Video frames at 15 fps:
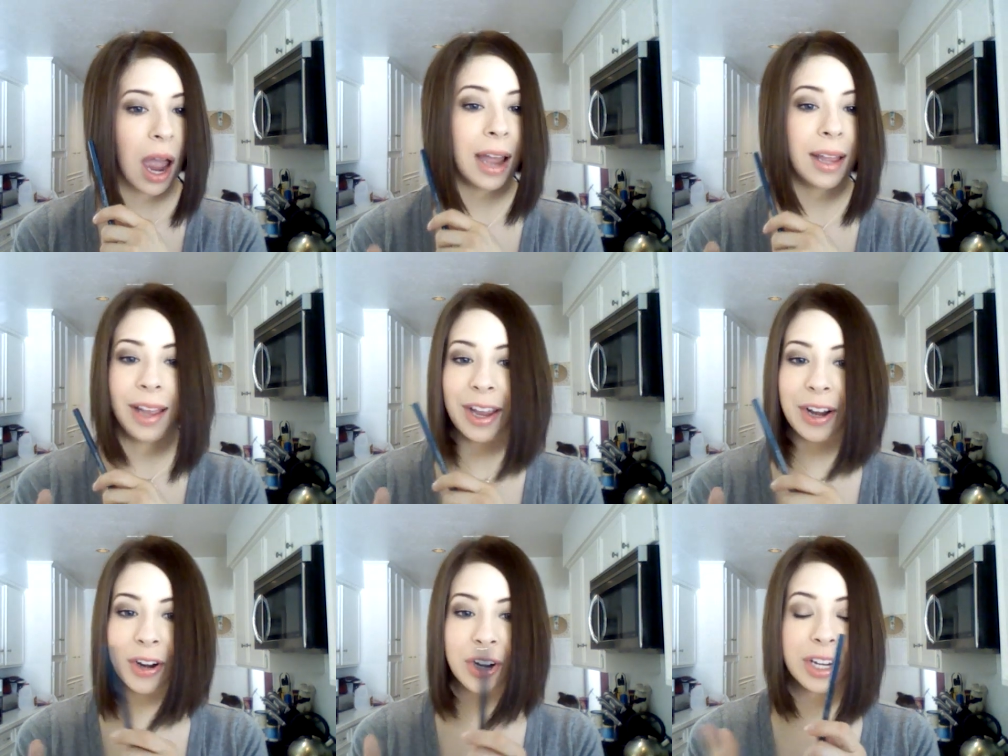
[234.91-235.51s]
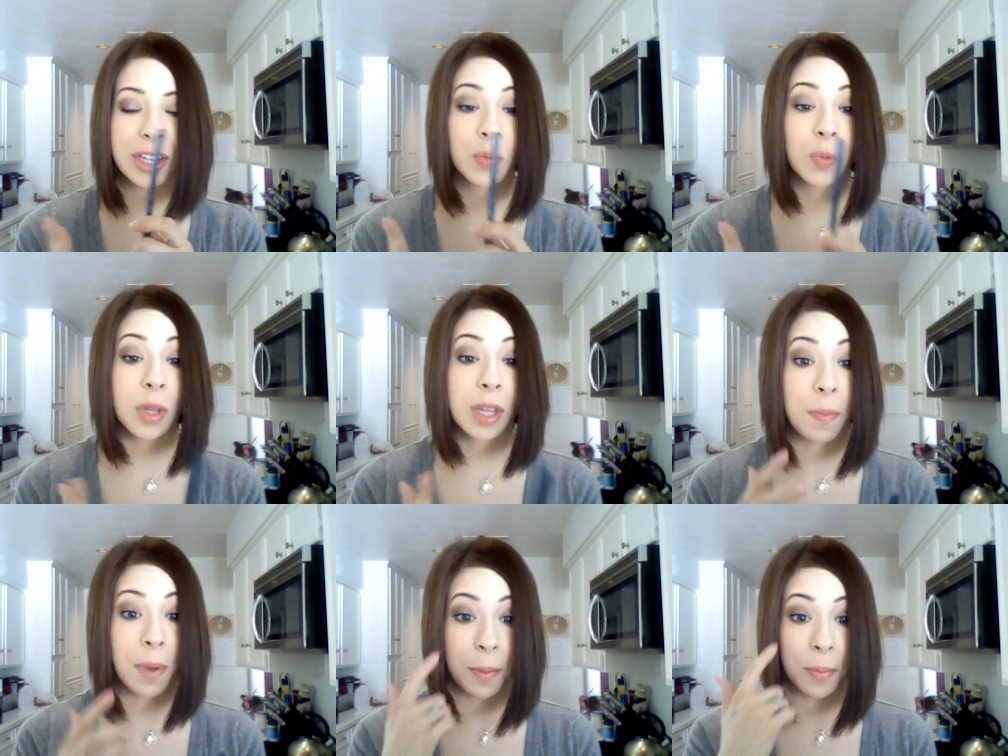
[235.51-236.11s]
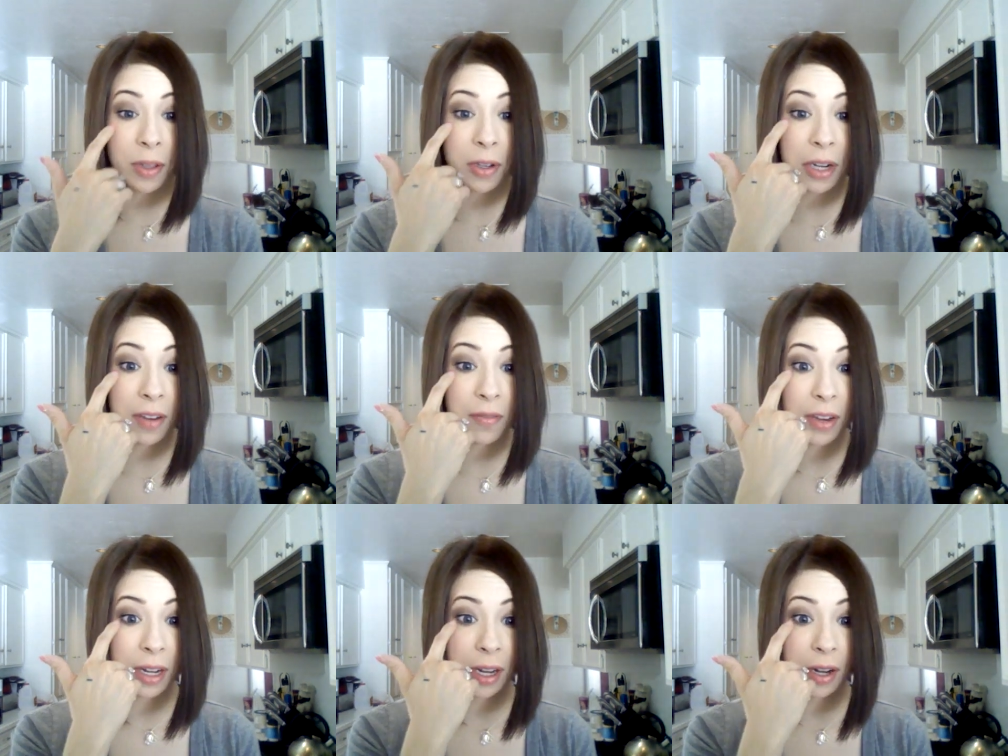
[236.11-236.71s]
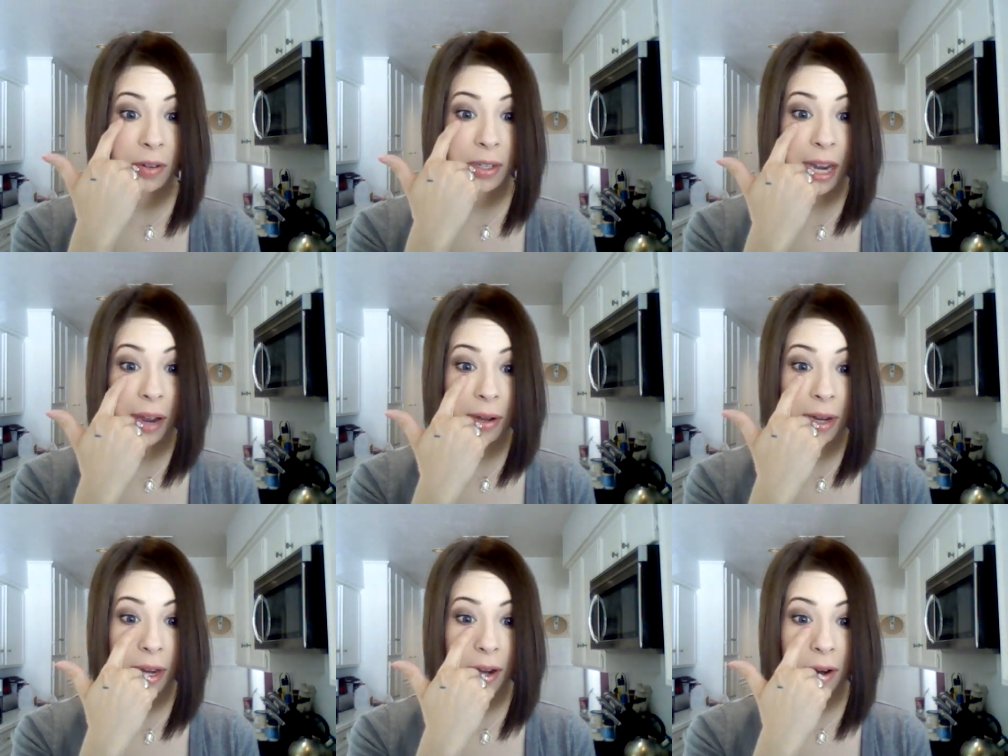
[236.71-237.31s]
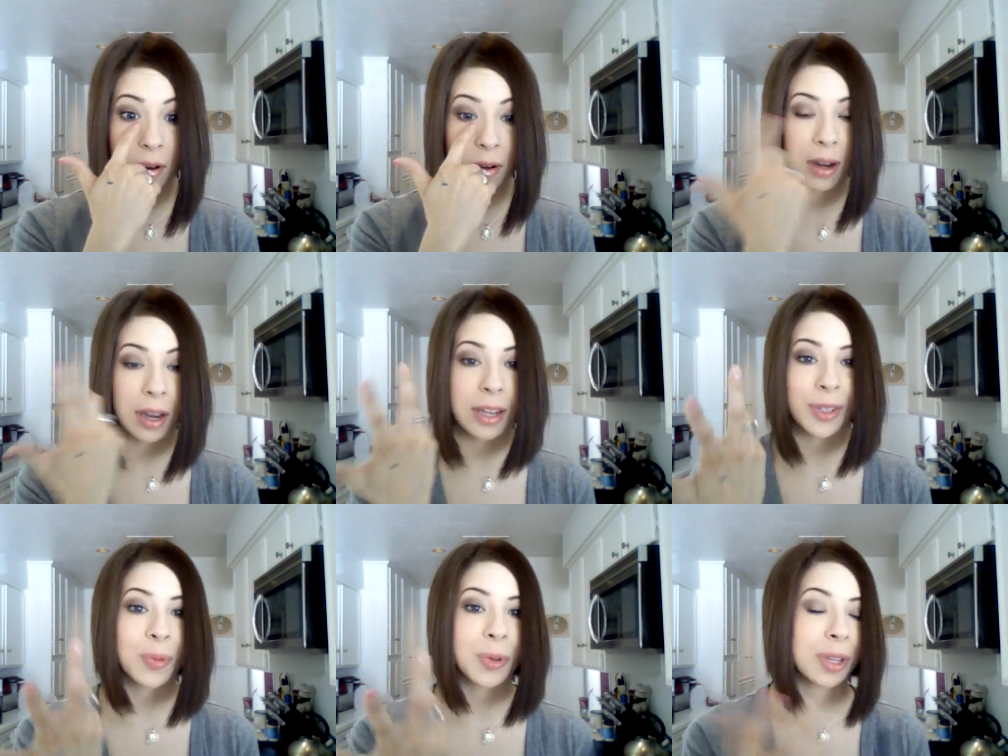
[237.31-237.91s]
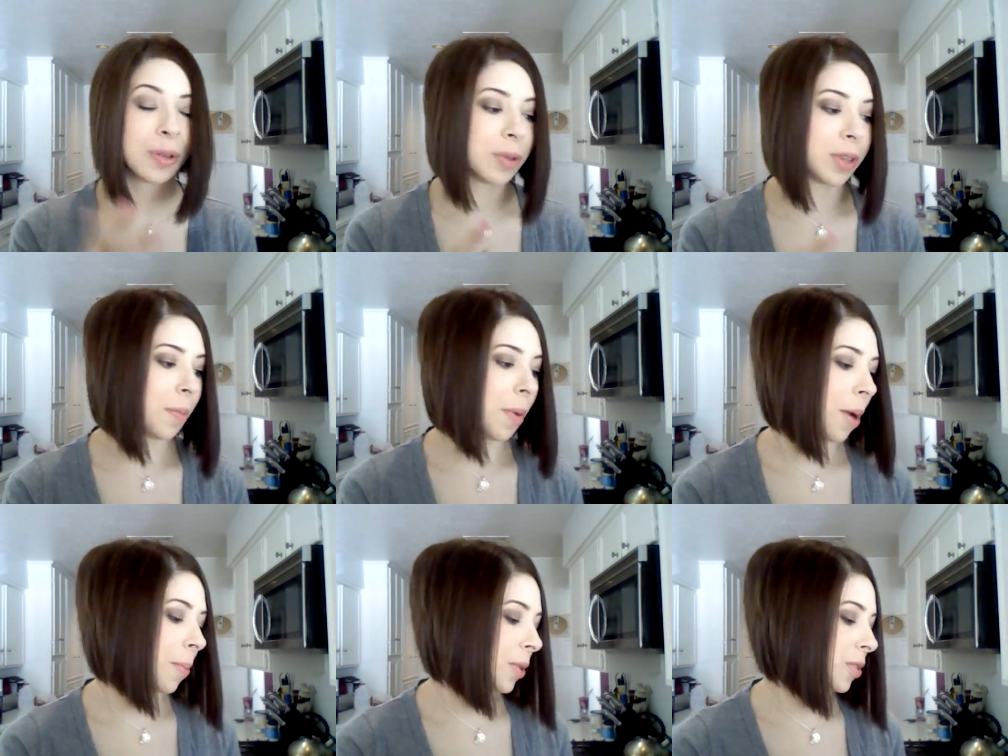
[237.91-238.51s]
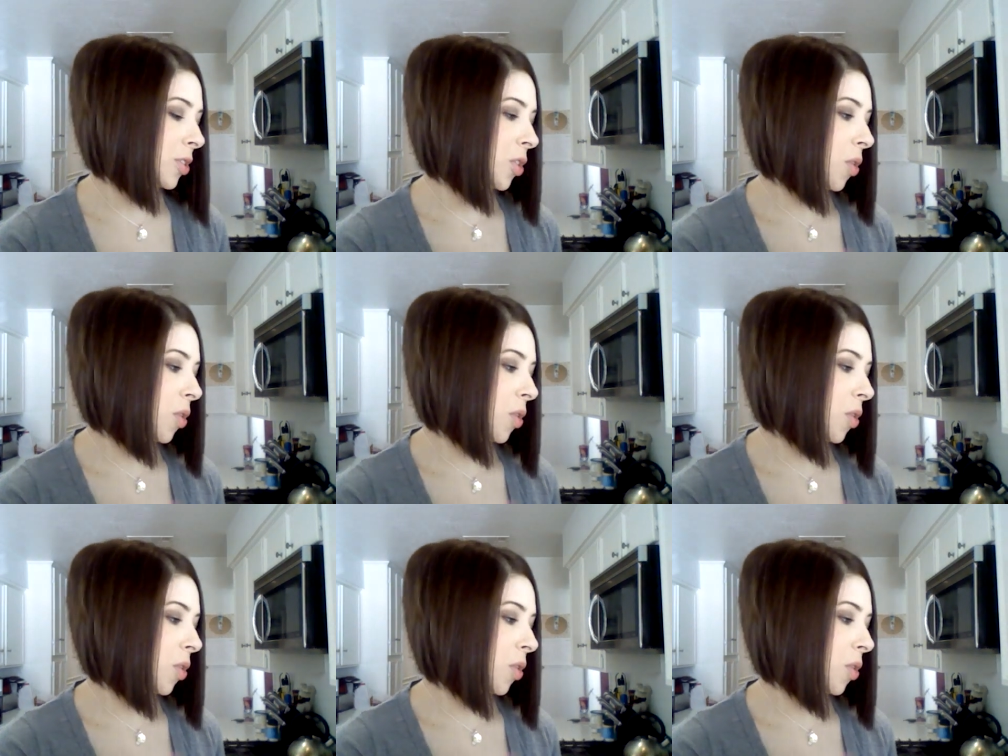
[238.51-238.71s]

eyeliner is really popular. Even, you know, down here is really, really popular.